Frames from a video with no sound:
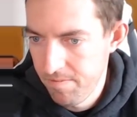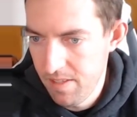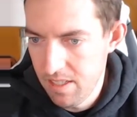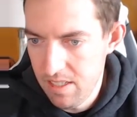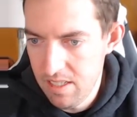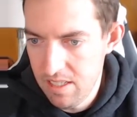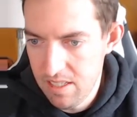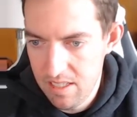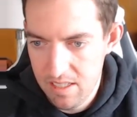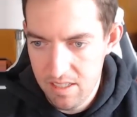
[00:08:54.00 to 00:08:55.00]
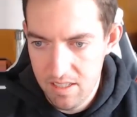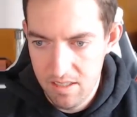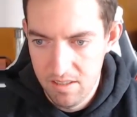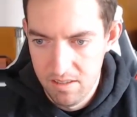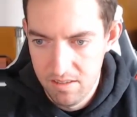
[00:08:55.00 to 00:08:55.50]
And
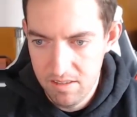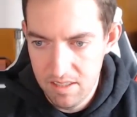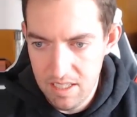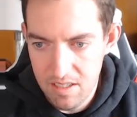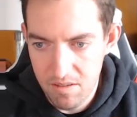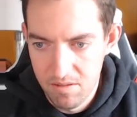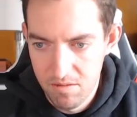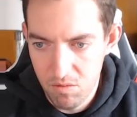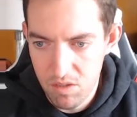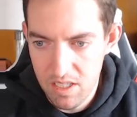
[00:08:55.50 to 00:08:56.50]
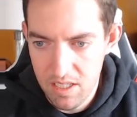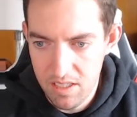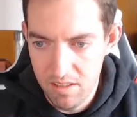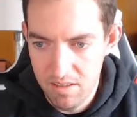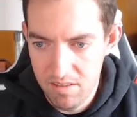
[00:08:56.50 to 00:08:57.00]
I don't know
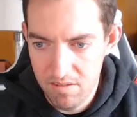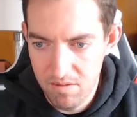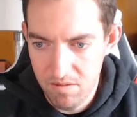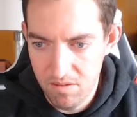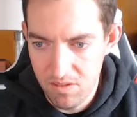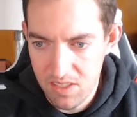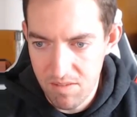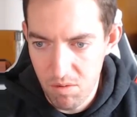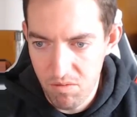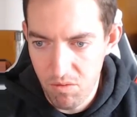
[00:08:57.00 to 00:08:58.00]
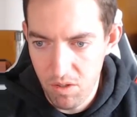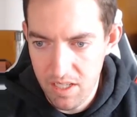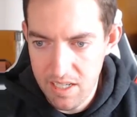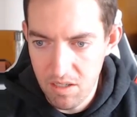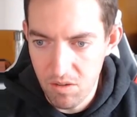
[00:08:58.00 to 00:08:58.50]
let's give him a
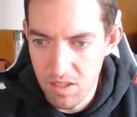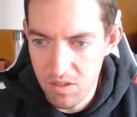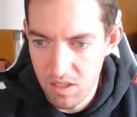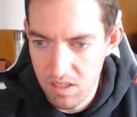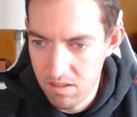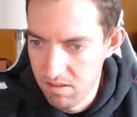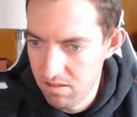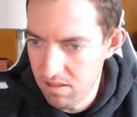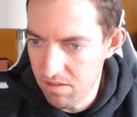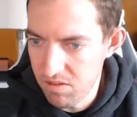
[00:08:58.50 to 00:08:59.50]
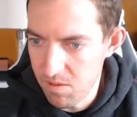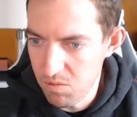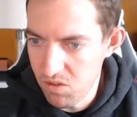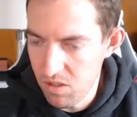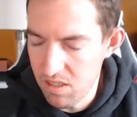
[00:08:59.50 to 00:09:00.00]
4-legged creature of some
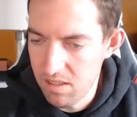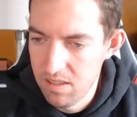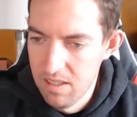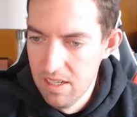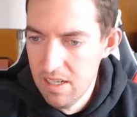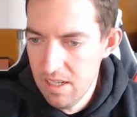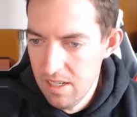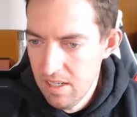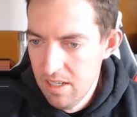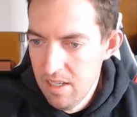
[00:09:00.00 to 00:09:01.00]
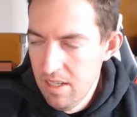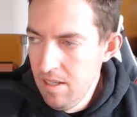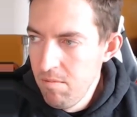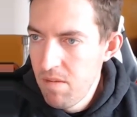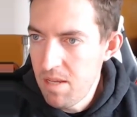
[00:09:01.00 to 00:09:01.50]
sort.
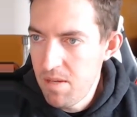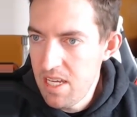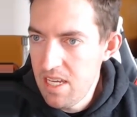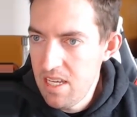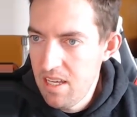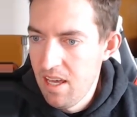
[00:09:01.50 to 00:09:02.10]
Maybe,